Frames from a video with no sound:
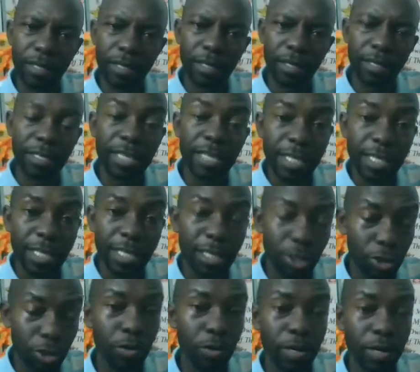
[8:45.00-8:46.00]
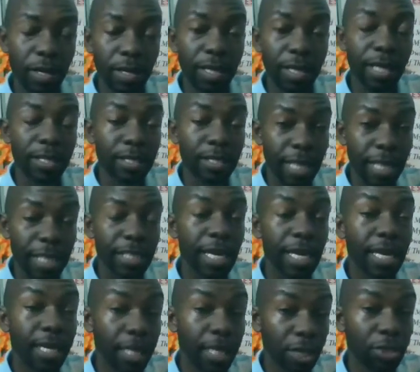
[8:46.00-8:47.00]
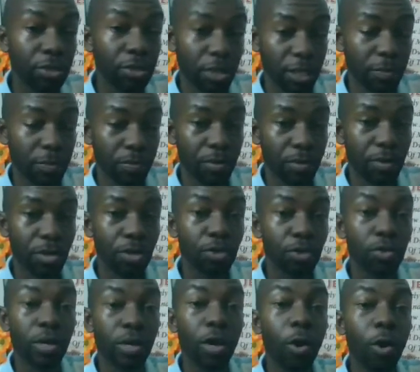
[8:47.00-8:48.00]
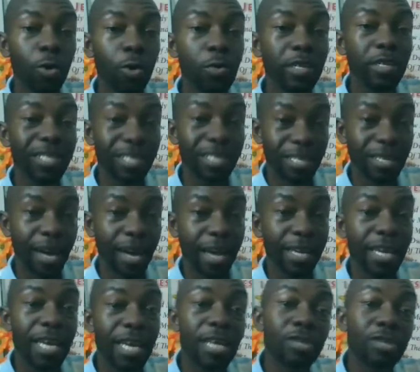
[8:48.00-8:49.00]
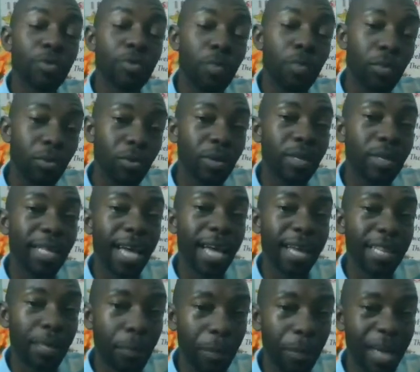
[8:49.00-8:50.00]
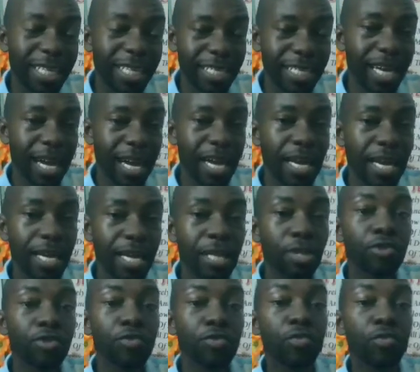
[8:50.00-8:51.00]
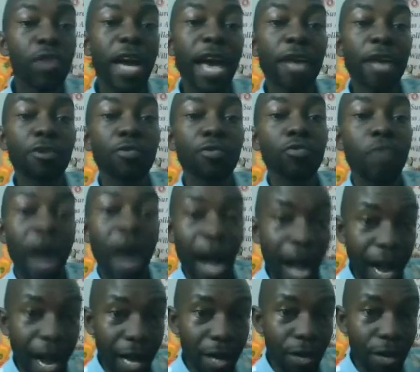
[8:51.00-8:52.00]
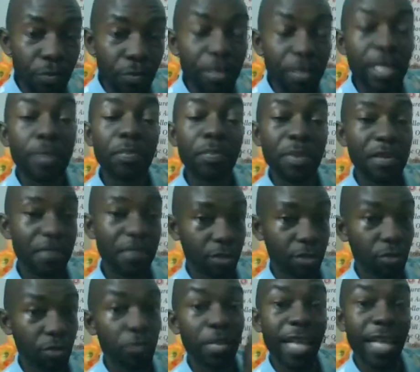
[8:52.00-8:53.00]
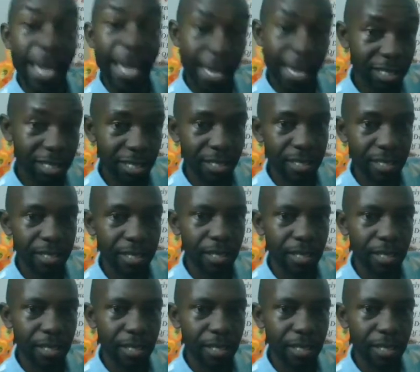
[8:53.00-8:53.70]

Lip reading: Research has shown that such a relationship, you'll always try to pull the other partner to where you were with the previous or with the ex.